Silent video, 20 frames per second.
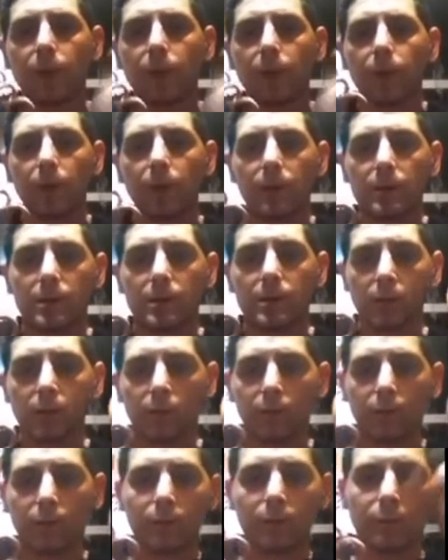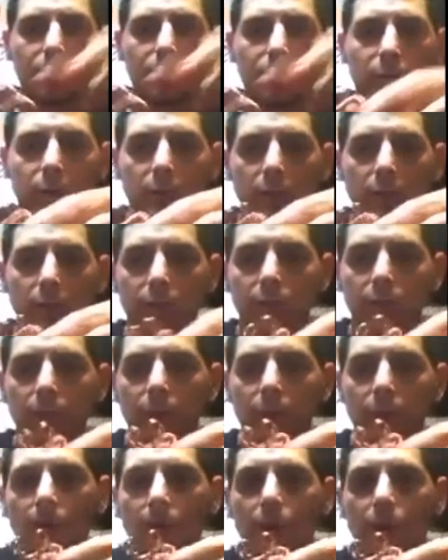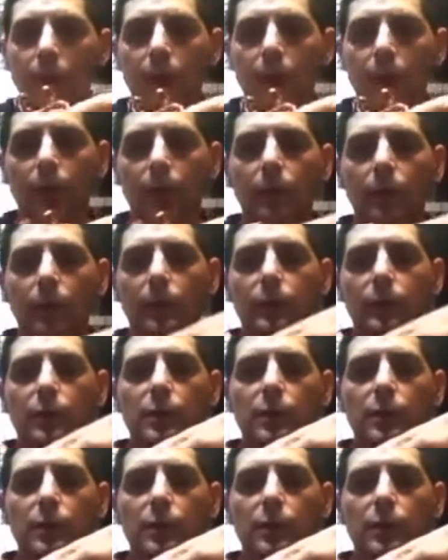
on itself, okay? Just